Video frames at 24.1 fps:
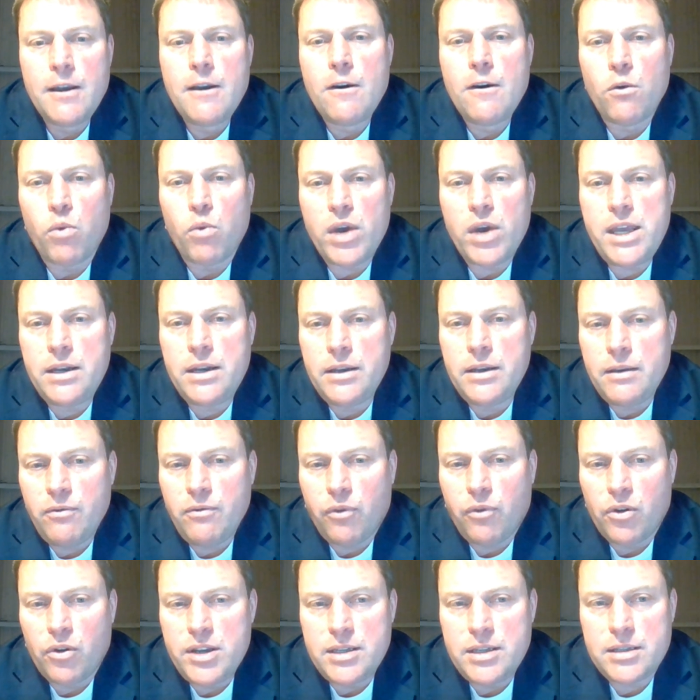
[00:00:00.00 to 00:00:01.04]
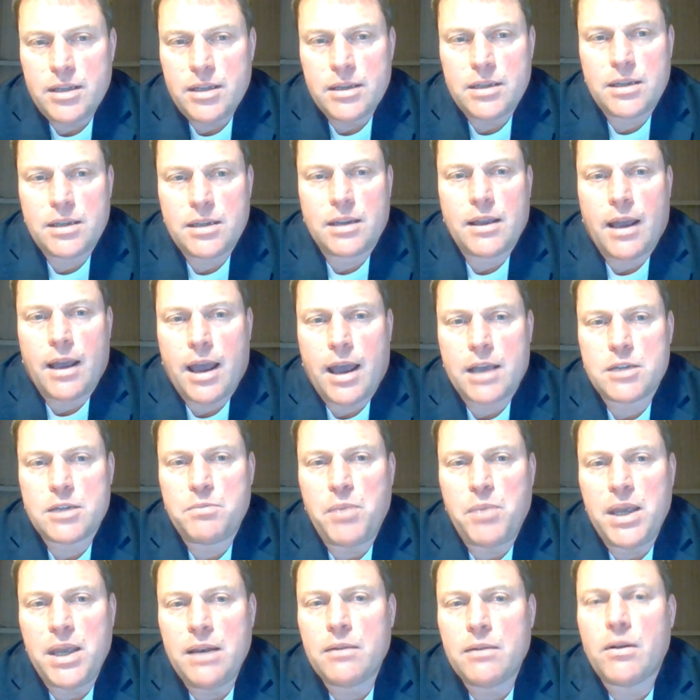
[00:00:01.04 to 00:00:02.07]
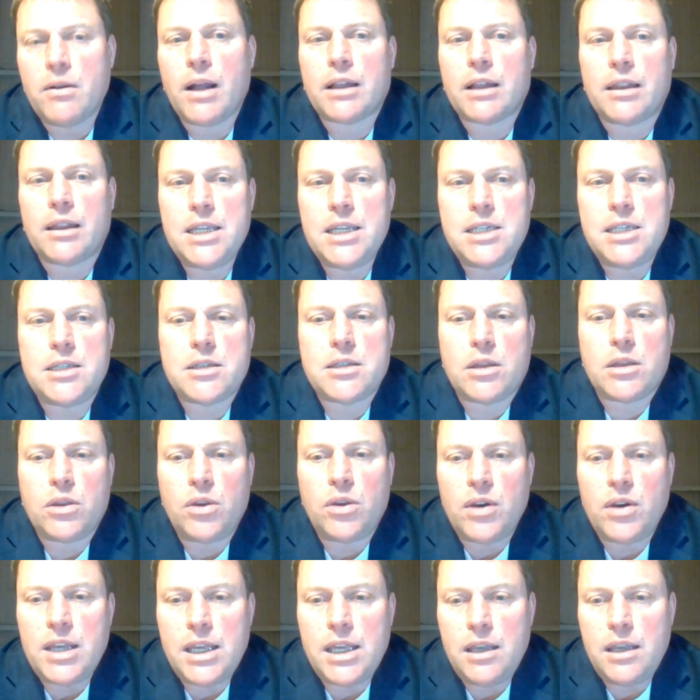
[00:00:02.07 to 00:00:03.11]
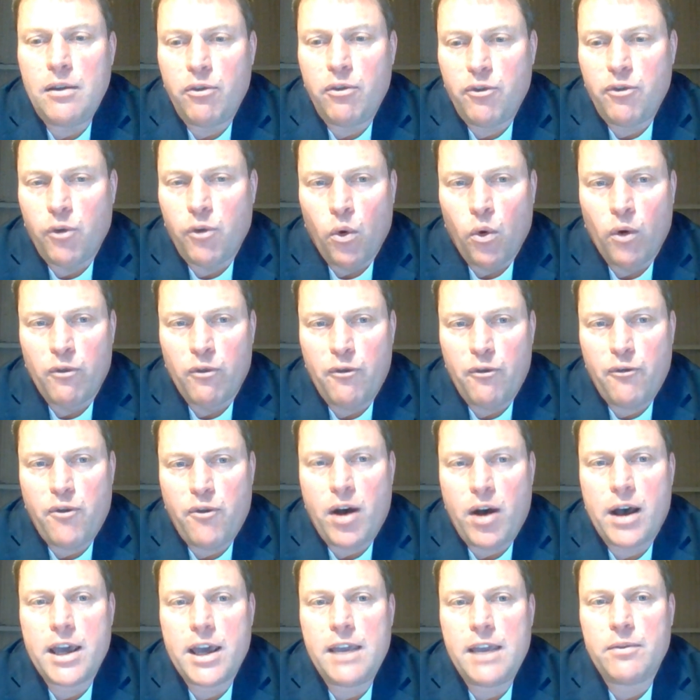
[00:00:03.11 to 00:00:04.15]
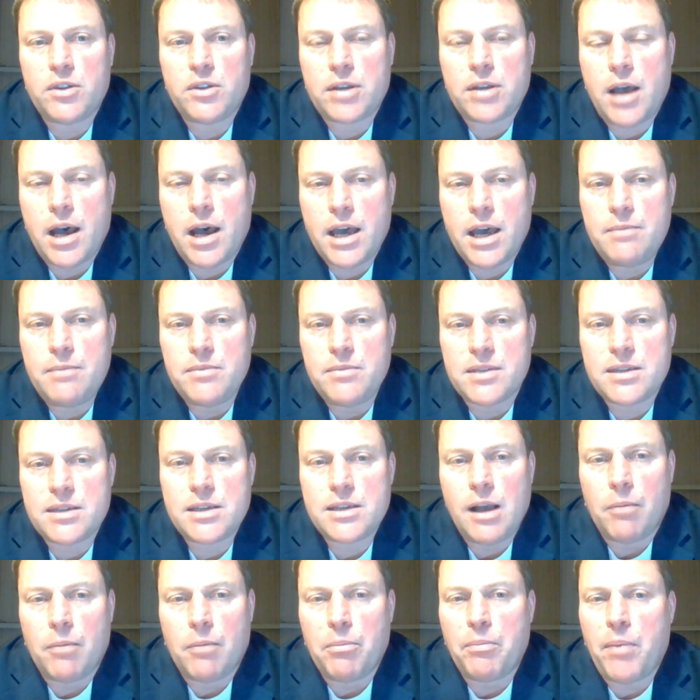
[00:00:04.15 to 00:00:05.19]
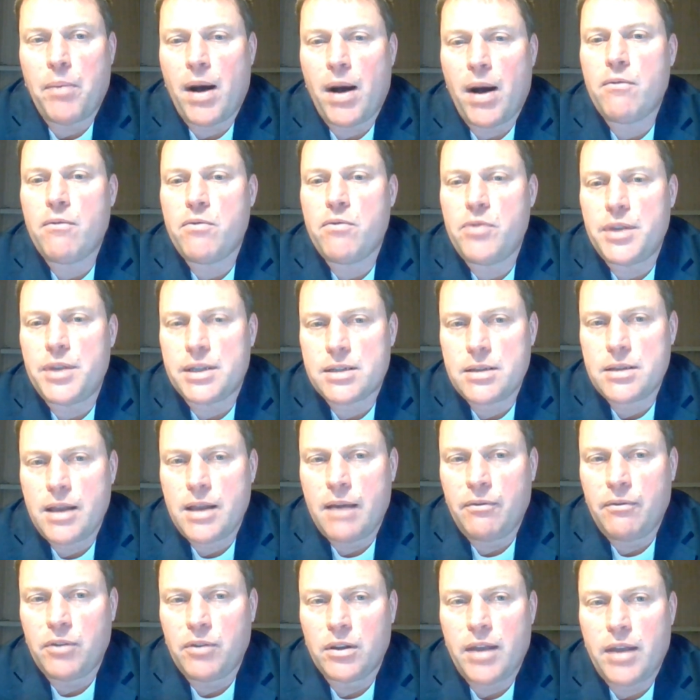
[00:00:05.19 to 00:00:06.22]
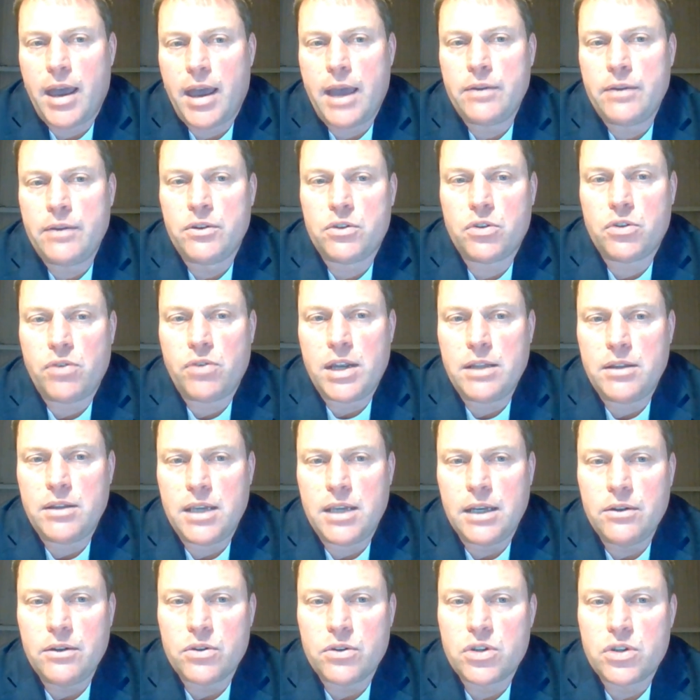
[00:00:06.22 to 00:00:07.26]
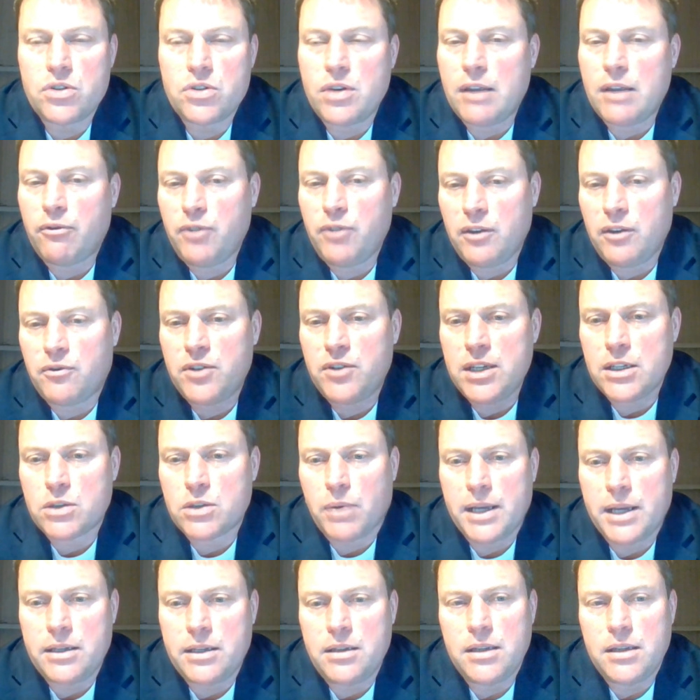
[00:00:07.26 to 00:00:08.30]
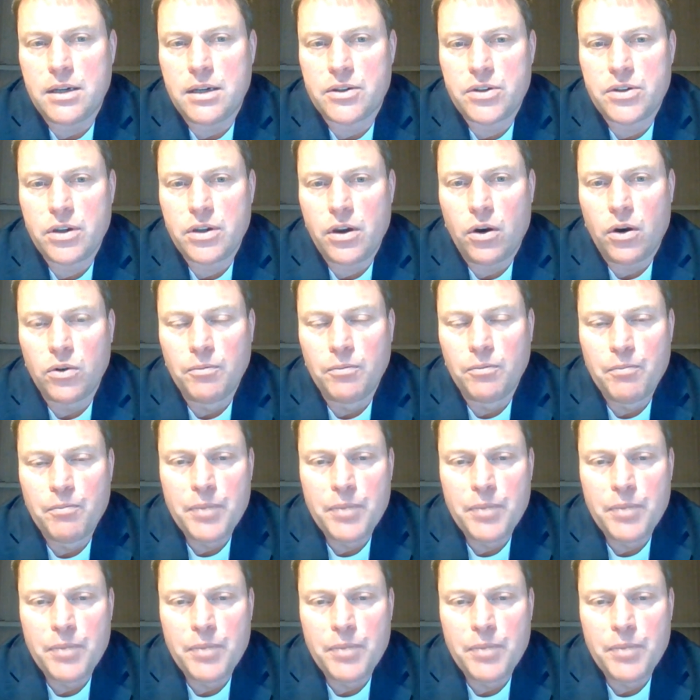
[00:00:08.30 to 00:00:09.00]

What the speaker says: Wind, for instance, has been at least 3, 4, 5 times above this level entering the industry 15, 20 years ago.